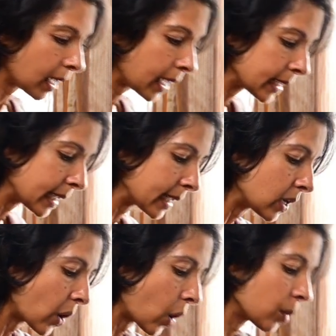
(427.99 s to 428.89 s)
Again,
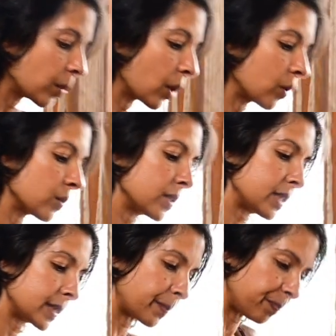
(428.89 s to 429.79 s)
long
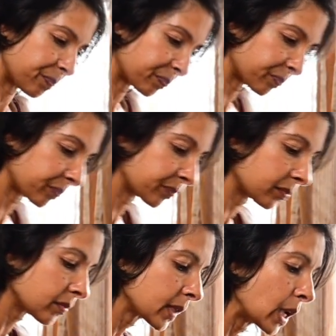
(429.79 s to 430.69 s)
bones,
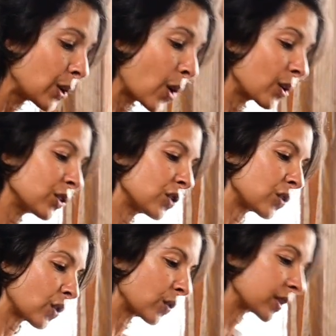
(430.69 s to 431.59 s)
long
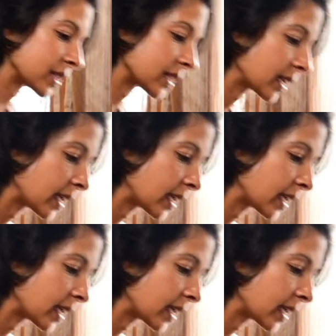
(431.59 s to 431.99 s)
strokes